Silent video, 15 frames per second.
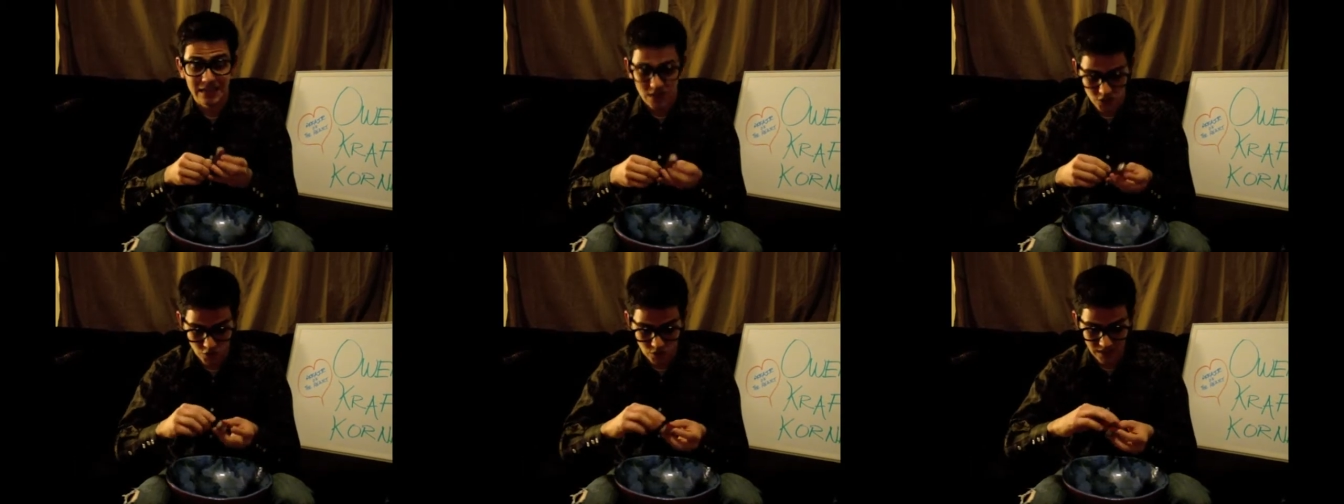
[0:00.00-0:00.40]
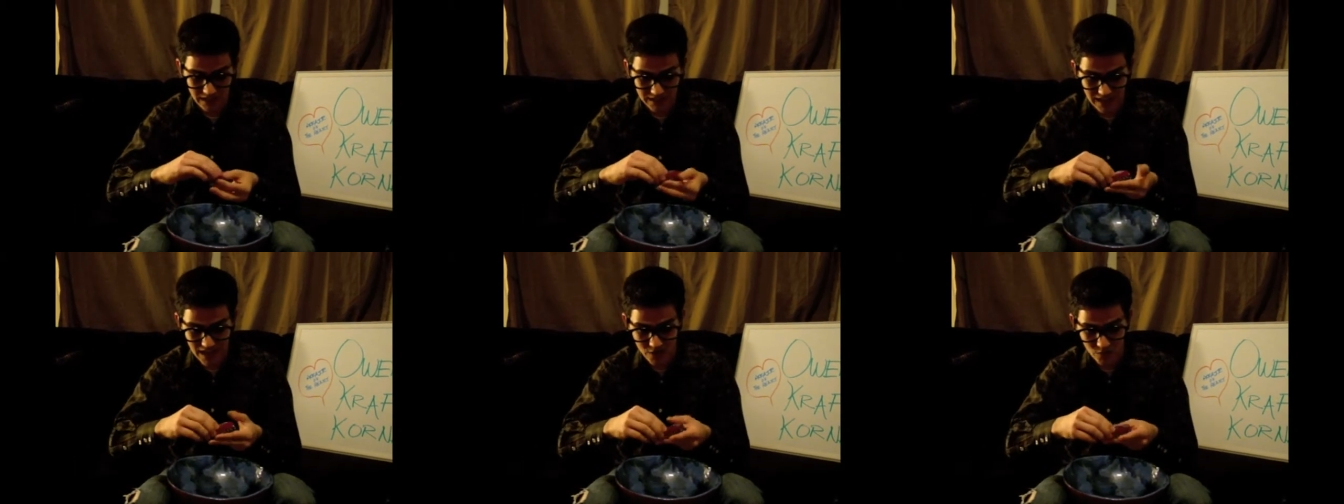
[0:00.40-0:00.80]
So
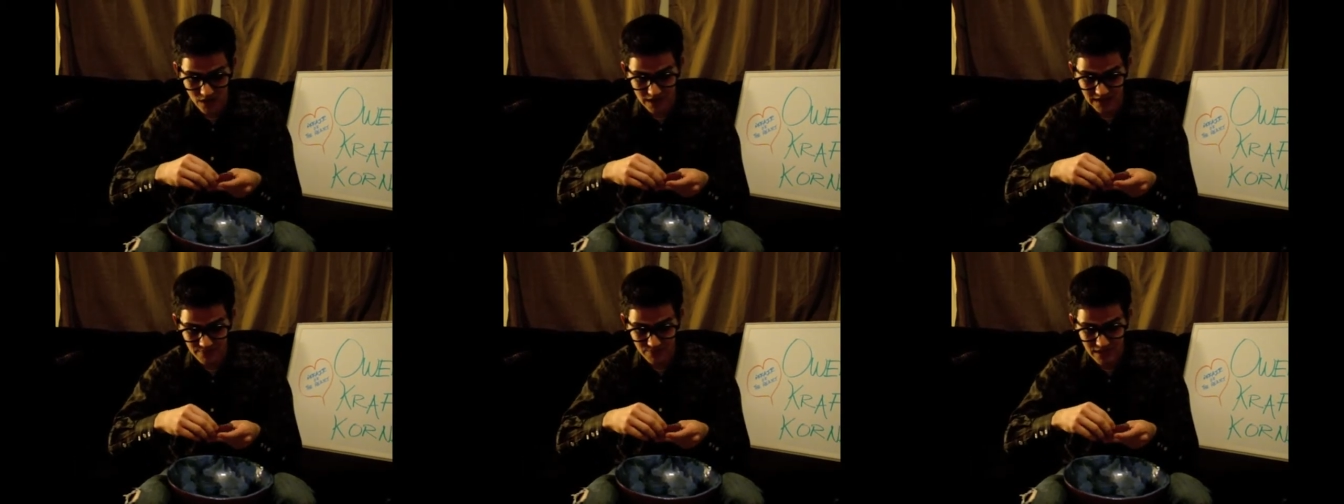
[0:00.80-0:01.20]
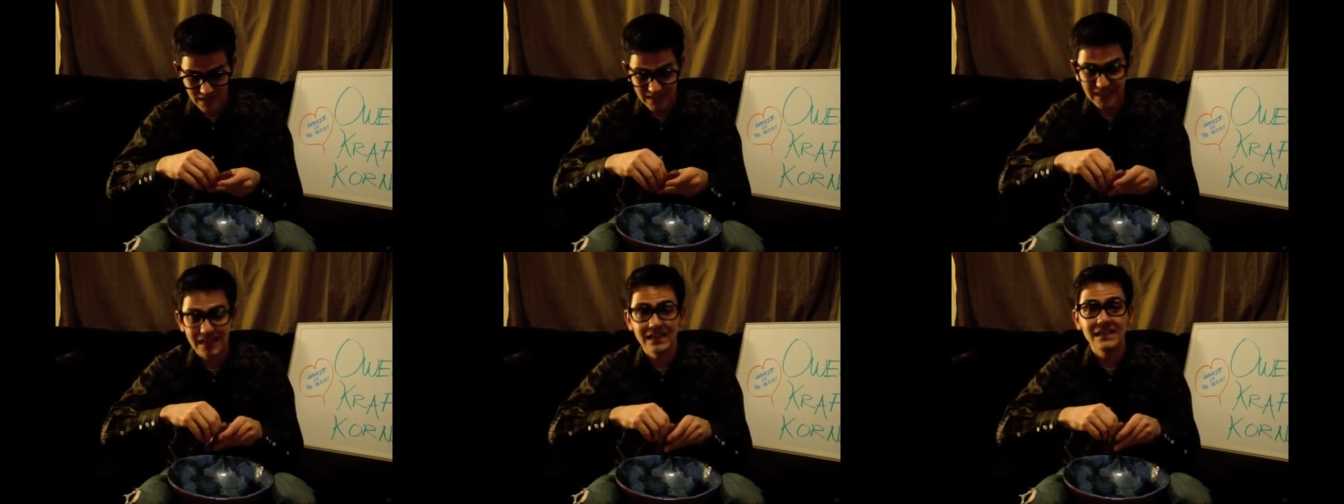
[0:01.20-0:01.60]
get that ready,
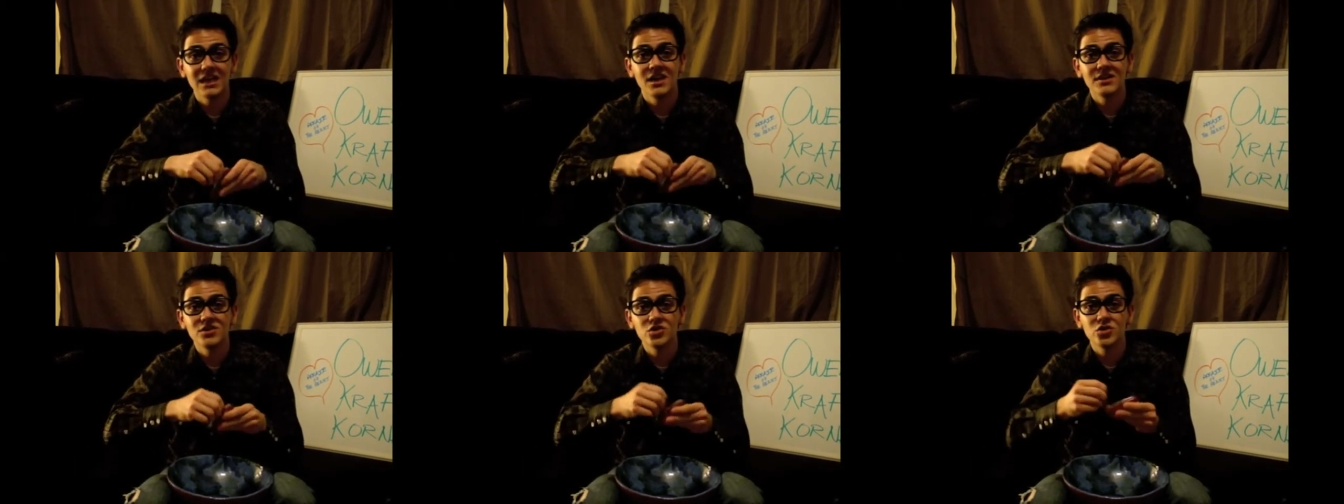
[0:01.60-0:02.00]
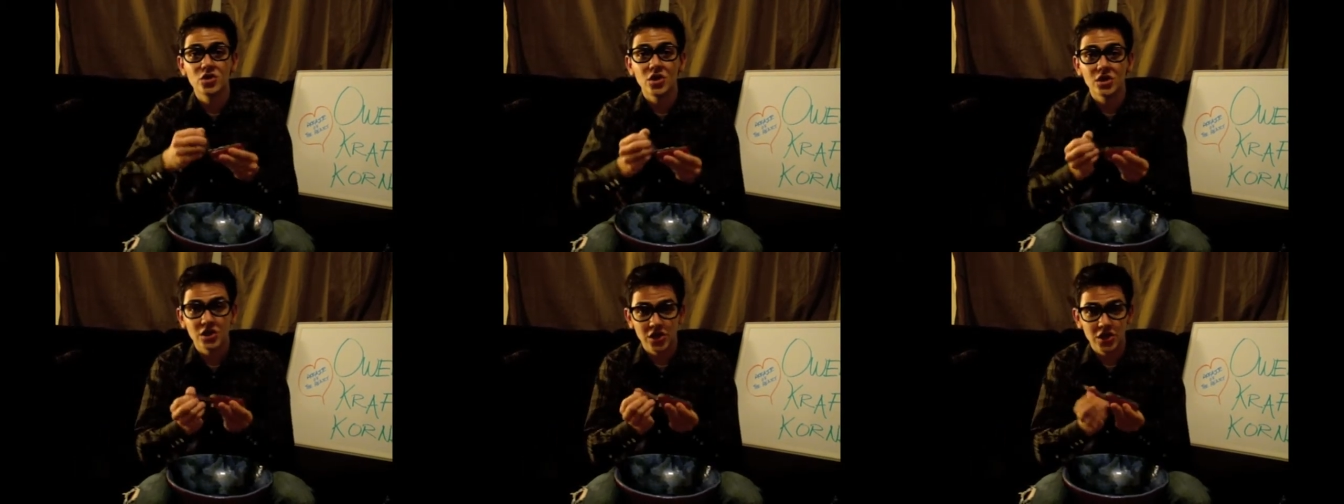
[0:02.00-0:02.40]
get it
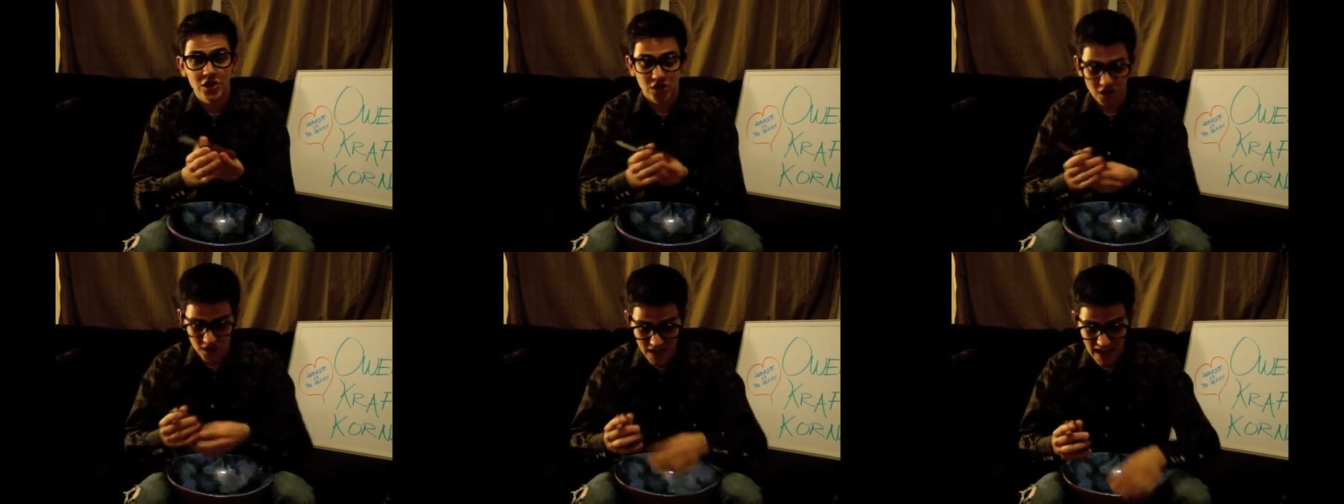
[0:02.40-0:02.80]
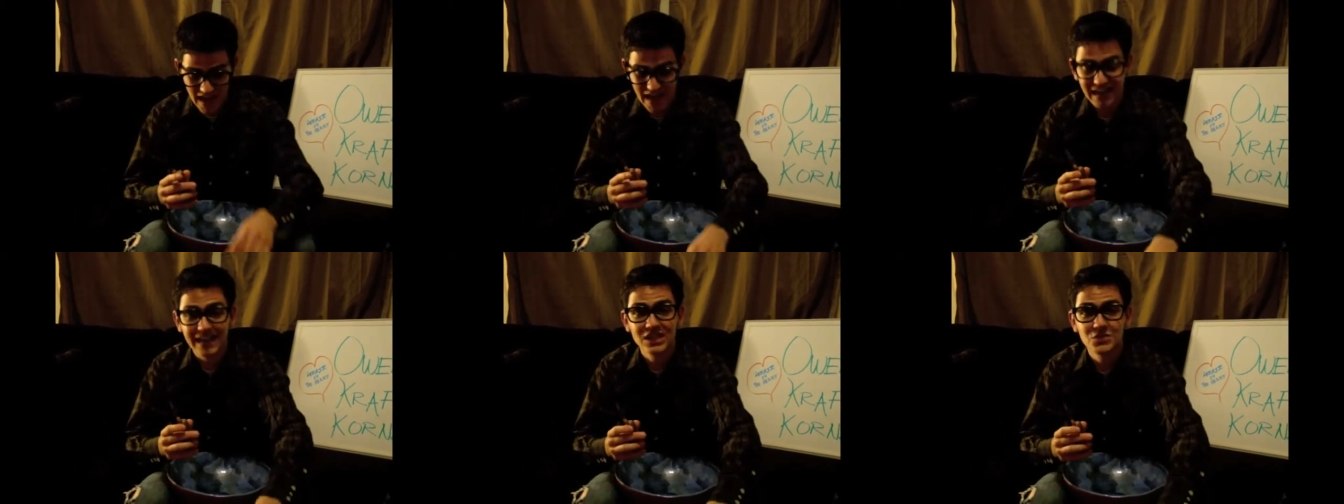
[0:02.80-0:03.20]
undone here,
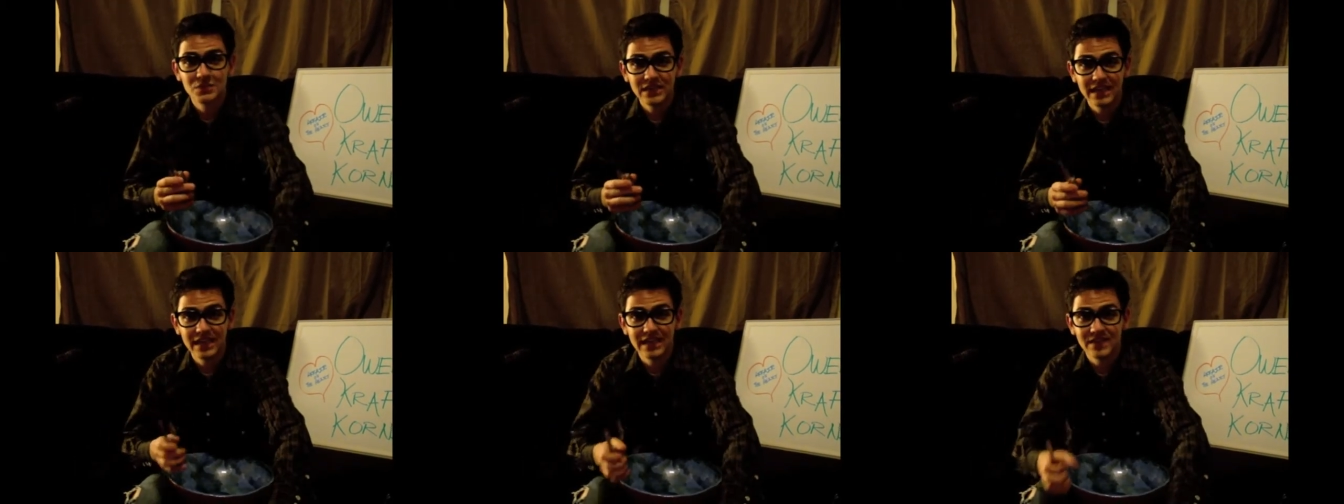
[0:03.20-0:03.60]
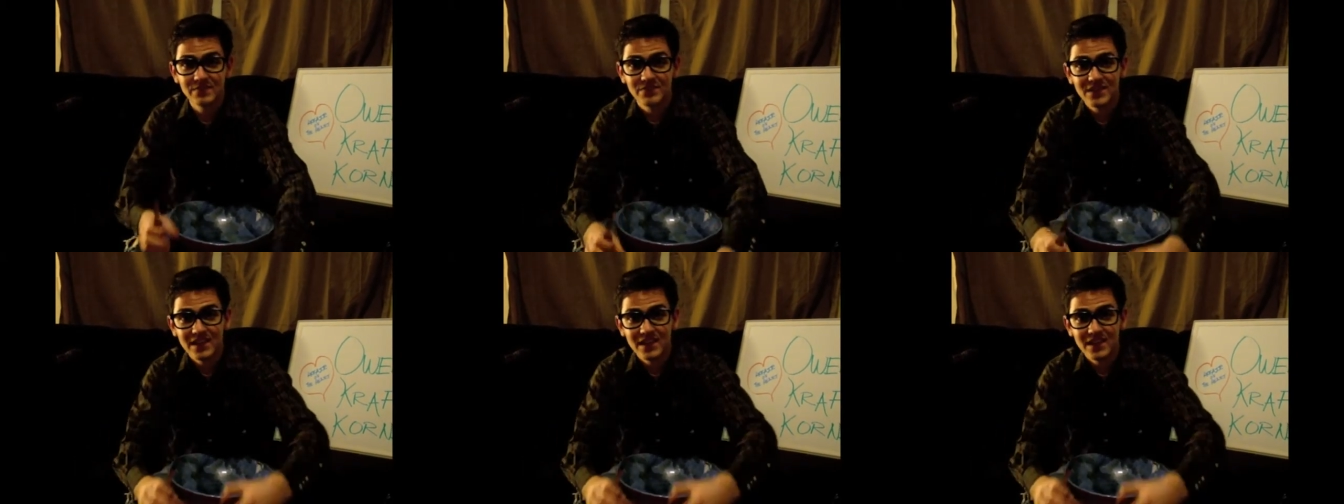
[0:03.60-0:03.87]
and let's begin.